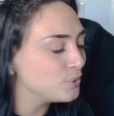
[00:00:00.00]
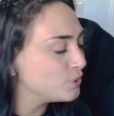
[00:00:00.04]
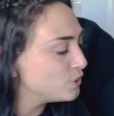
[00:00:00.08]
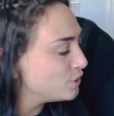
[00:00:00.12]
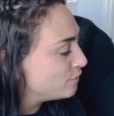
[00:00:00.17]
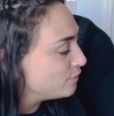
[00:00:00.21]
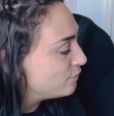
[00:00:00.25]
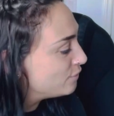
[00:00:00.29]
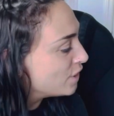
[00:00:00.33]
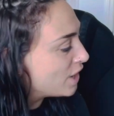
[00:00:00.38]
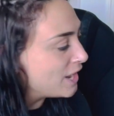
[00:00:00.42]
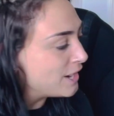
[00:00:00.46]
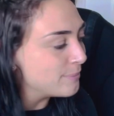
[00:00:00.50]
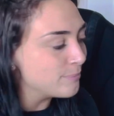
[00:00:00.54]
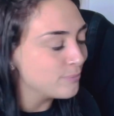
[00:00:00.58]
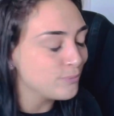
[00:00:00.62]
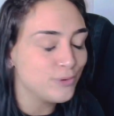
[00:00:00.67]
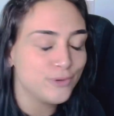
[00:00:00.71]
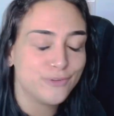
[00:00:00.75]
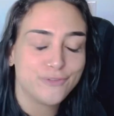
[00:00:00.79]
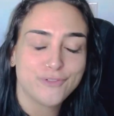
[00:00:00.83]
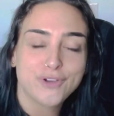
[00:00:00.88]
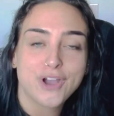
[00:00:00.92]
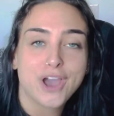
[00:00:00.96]
You've got
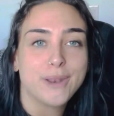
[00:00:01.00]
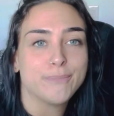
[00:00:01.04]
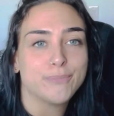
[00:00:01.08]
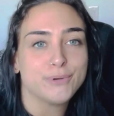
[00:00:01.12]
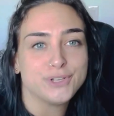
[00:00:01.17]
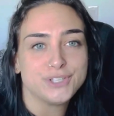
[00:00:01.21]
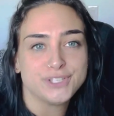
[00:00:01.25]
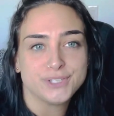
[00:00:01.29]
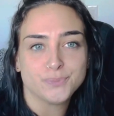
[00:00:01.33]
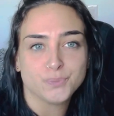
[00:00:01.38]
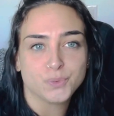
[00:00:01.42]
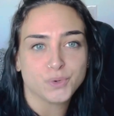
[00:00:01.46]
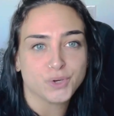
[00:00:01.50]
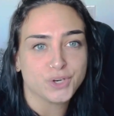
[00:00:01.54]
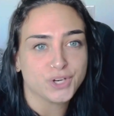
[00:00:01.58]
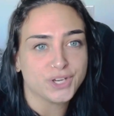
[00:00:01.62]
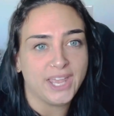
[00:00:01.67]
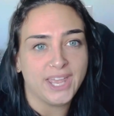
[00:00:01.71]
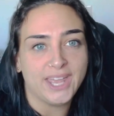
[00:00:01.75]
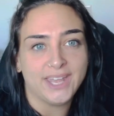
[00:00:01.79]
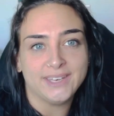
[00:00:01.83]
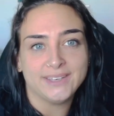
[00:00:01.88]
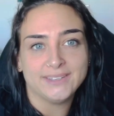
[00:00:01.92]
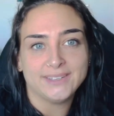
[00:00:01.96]
to put some work
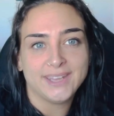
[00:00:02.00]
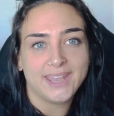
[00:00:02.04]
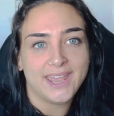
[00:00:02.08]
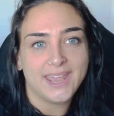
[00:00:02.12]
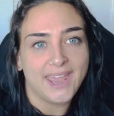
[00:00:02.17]
in,